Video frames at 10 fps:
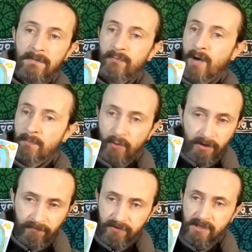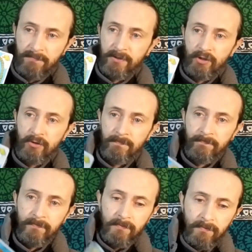I'm, I'm ready for something new.
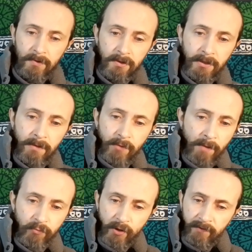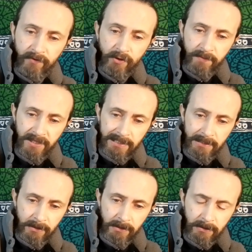Okay, I'm ready for a new
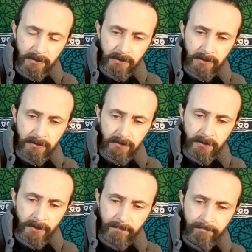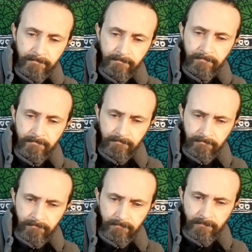beginning. Okay,
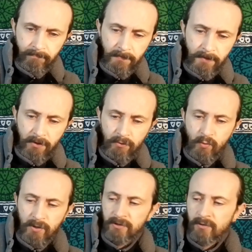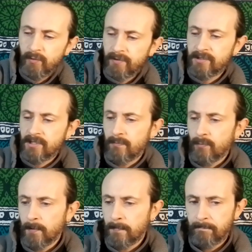I don't want to deal with this
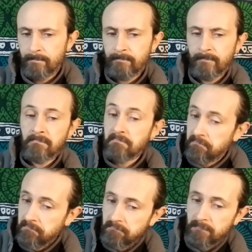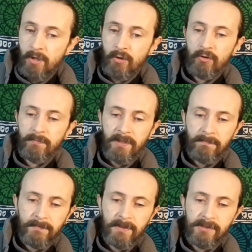anymore. Could
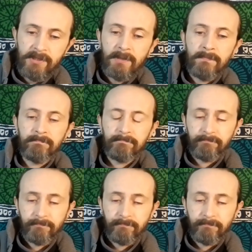be, let's see.